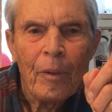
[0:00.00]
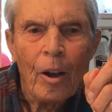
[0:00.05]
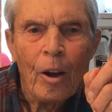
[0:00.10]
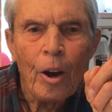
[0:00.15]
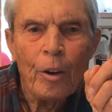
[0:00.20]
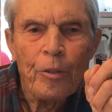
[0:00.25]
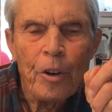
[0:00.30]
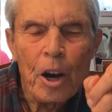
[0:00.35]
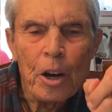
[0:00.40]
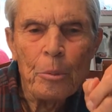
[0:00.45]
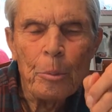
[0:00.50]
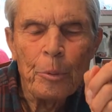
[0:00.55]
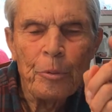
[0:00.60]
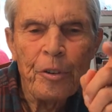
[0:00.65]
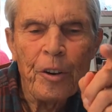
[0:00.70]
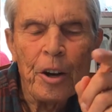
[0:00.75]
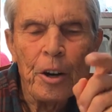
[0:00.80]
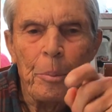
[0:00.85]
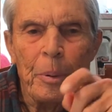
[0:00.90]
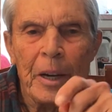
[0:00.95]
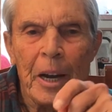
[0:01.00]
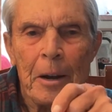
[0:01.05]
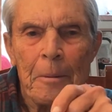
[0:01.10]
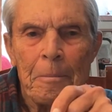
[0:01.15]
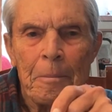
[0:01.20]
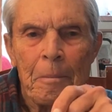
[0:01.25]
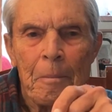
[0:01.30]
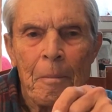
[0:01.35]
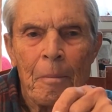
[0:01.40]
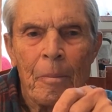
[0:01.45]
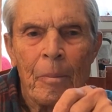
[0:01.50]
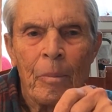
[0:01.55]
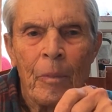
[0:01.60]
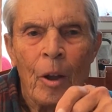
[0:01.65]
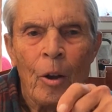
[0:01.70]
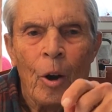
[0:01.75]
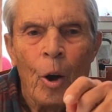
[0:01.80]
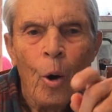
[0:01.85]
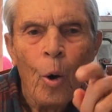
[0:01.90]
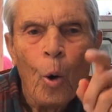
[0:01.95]
of homophobia
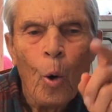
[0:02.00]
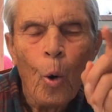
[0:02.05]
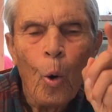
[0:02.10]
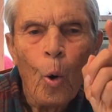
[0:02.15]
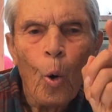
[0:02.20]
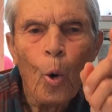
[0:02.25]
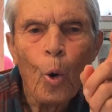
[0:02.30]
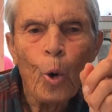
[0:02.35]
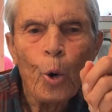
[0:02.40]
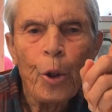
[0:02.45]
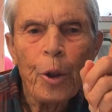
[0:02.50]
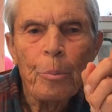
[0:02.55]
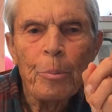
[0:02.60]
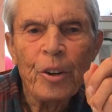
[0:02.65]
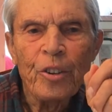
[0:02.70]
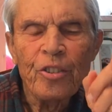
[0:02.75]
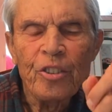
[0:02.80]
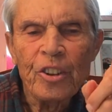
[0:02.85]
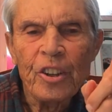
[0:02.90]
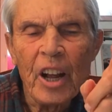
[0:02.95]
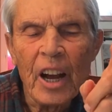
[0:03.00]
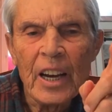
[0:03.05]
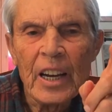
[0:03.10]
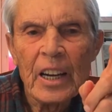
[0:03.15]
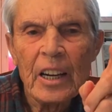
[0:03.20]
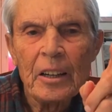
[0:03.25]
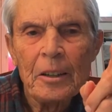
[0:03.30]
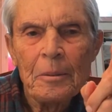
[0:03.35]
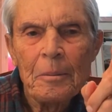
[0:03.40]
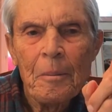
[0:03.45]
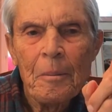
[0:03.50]
or the mistake